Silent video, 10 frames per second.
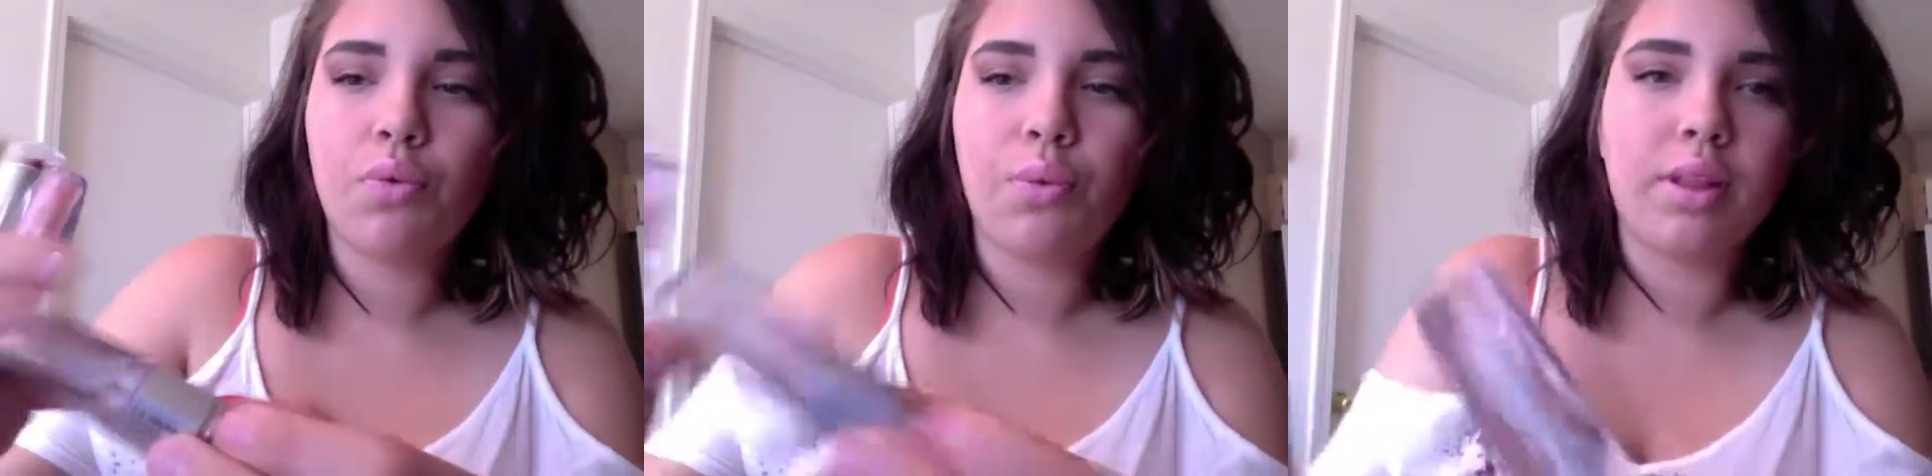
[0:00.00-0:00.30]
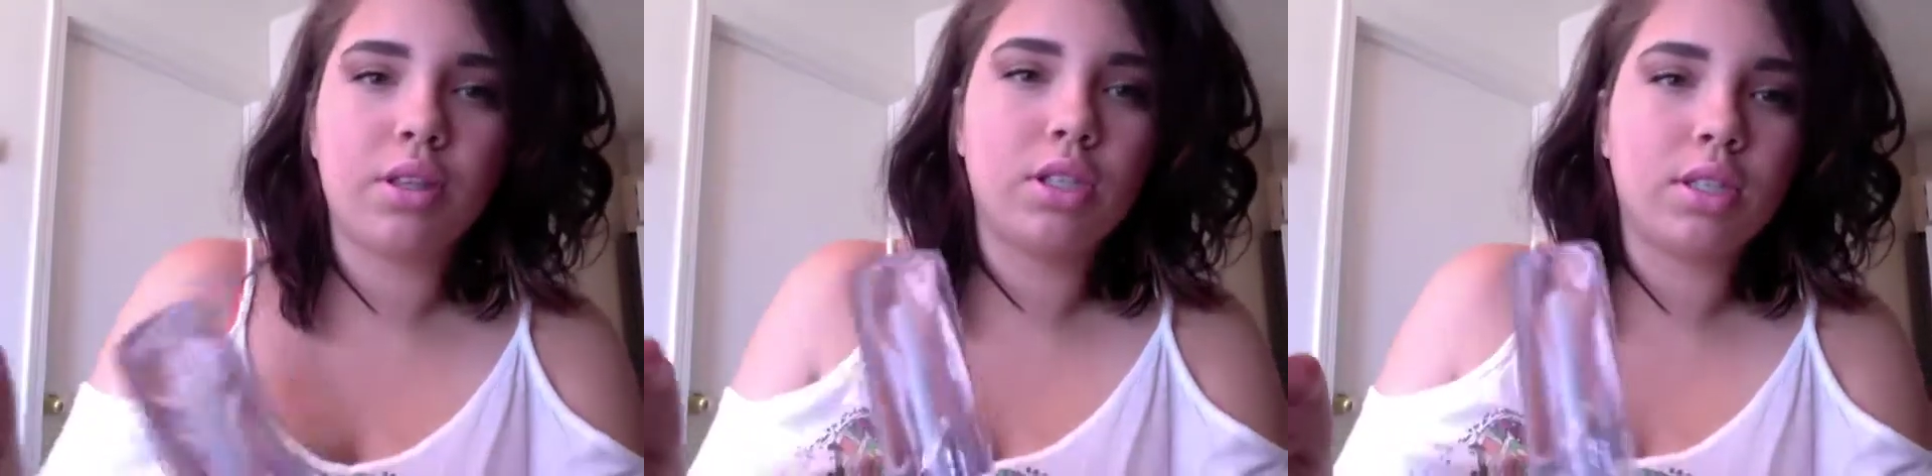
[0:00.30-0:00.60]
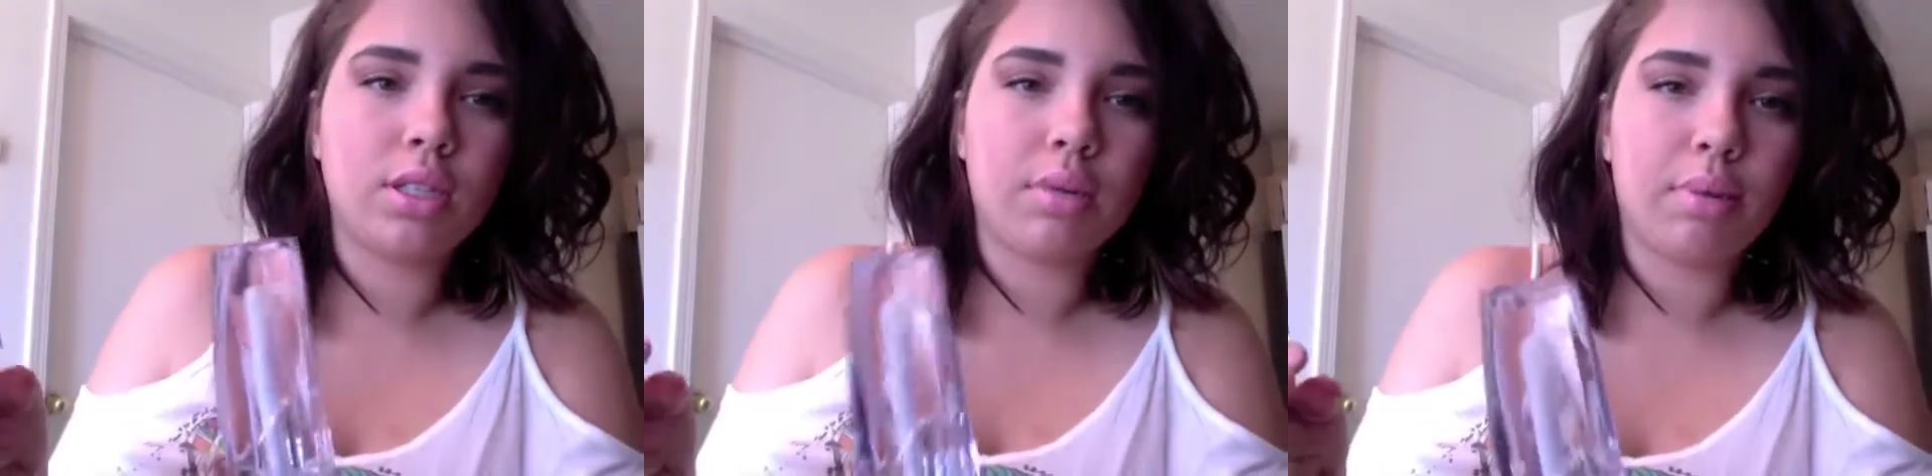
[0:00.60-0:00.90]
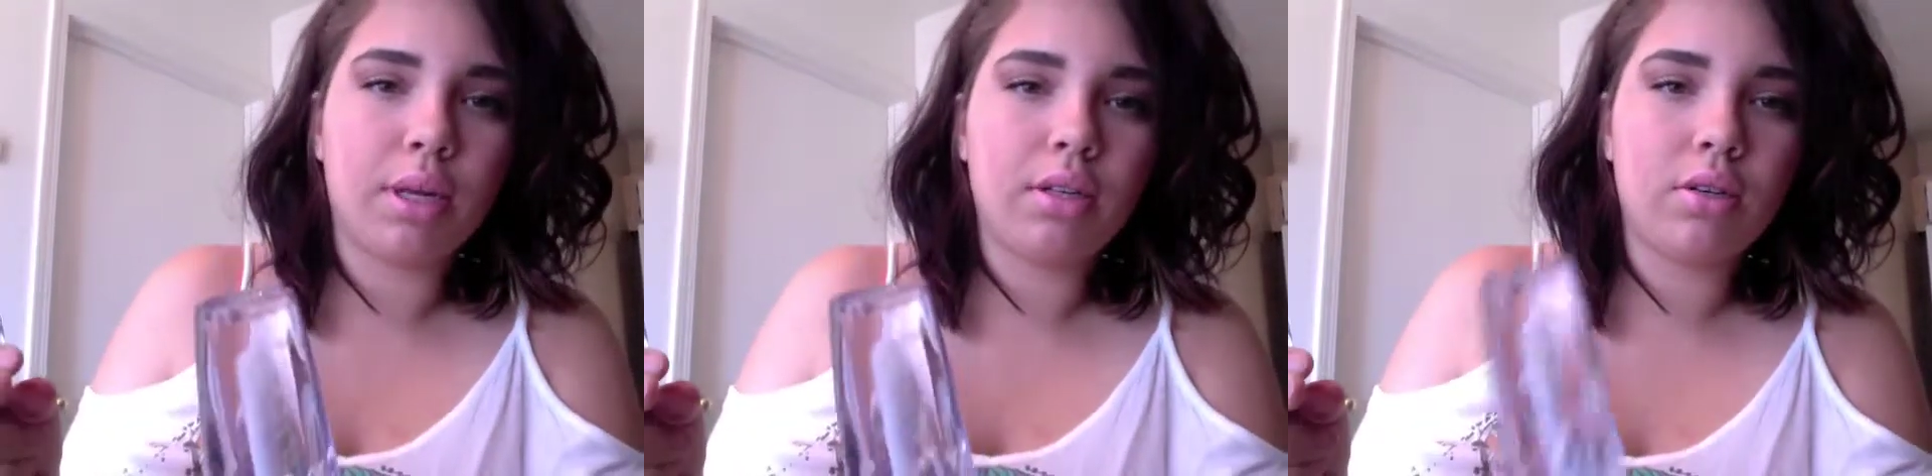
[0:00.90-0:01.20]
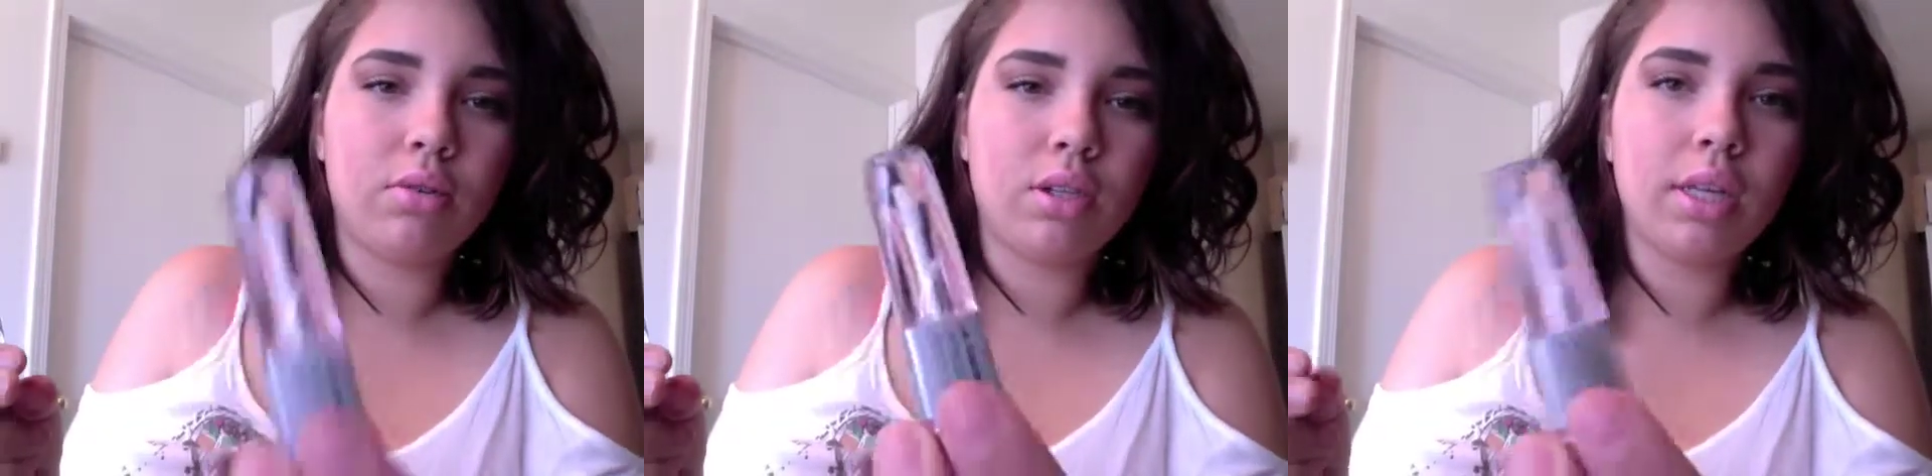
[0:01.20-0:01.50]
with just a plain
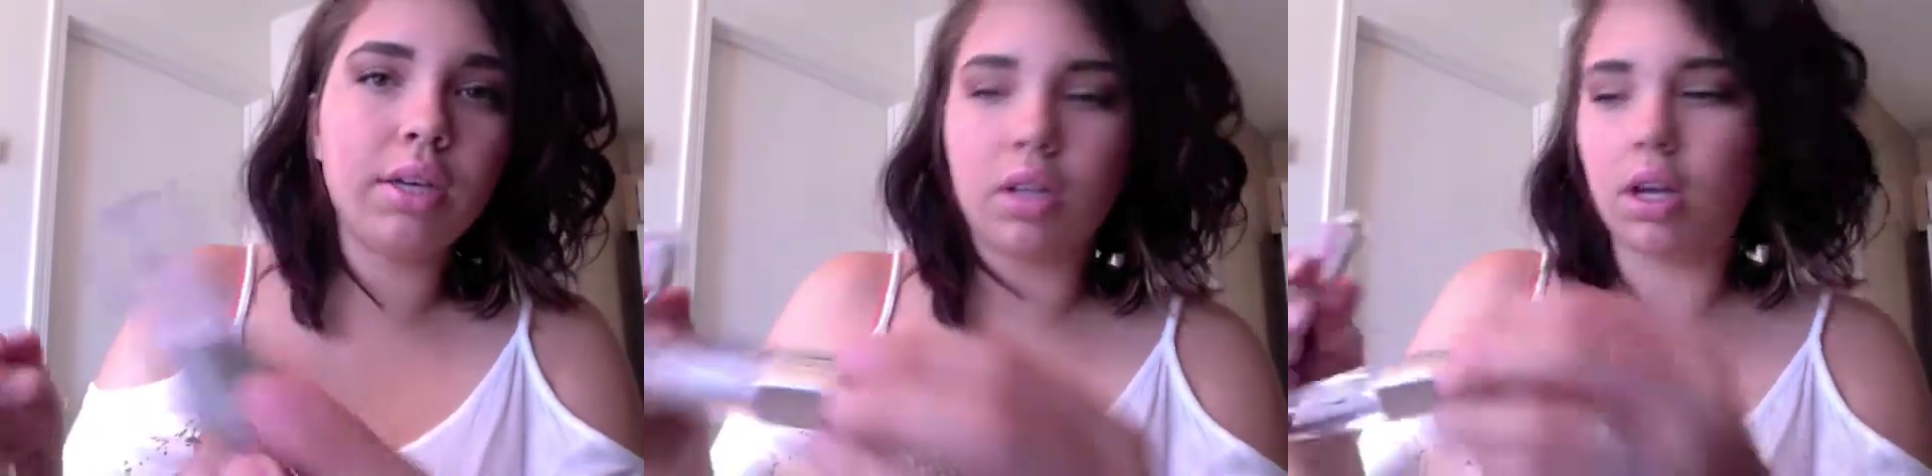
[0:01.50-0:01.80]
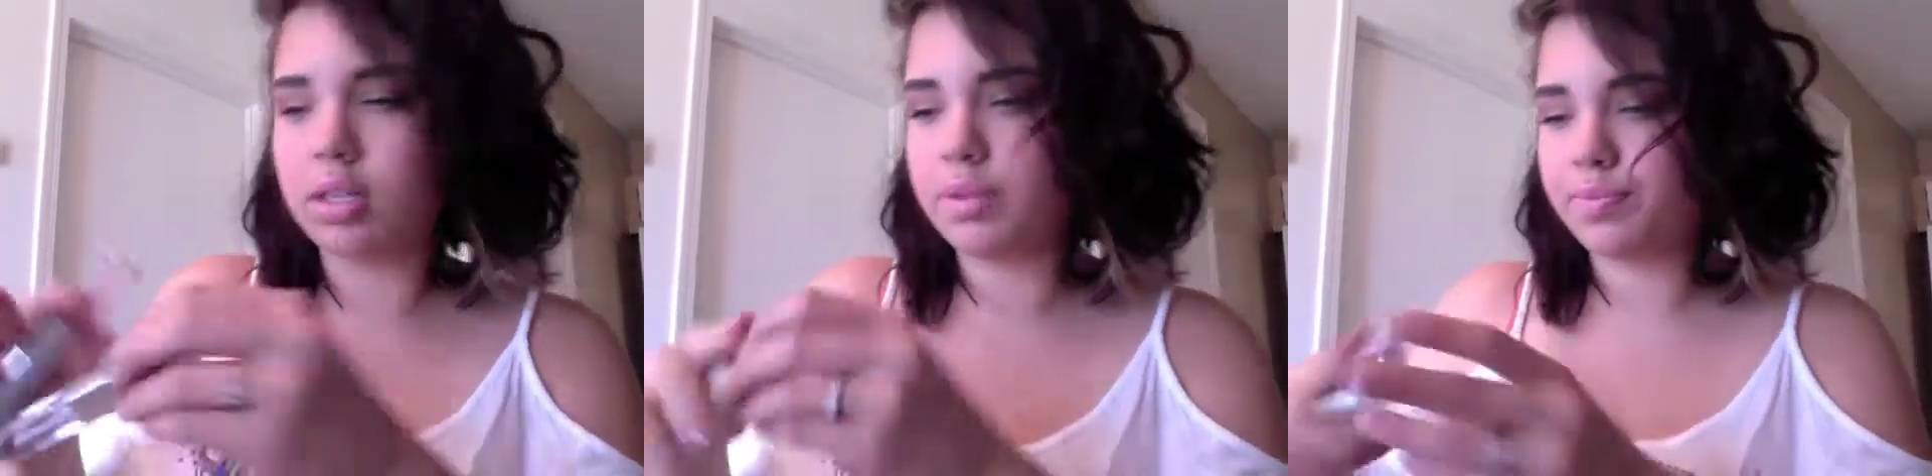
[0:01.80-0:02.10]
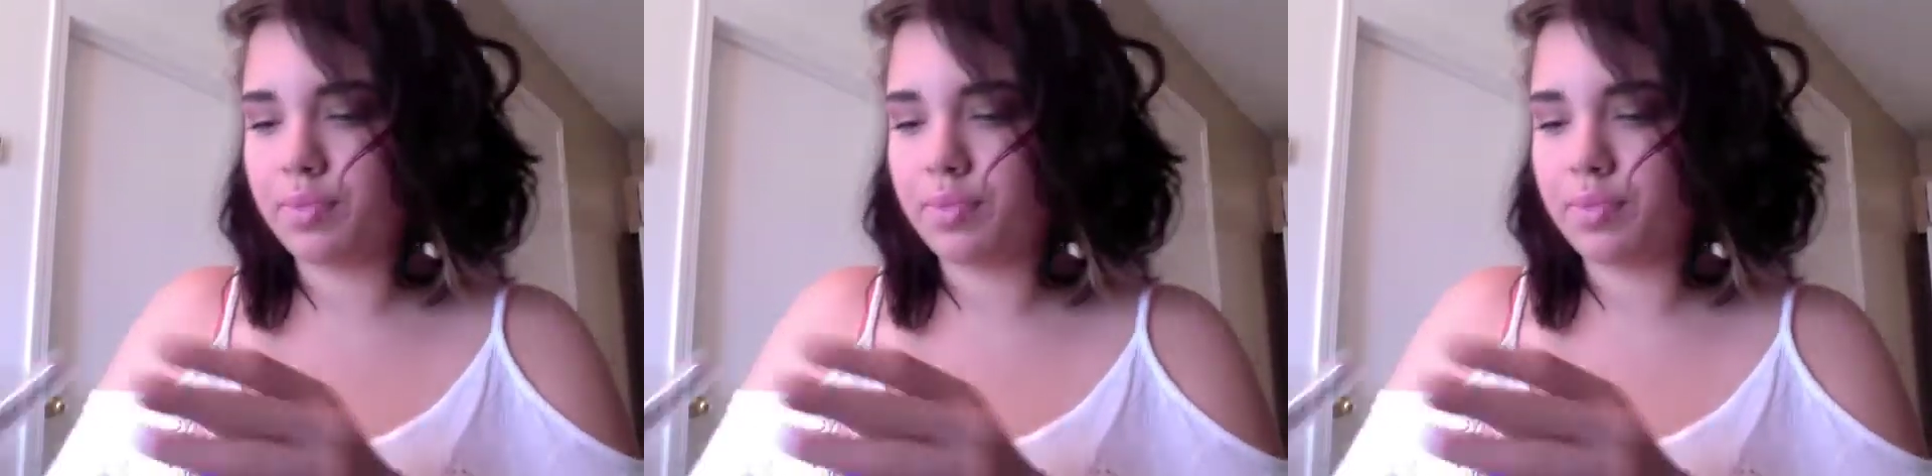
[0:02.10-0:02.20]
old clear gloss.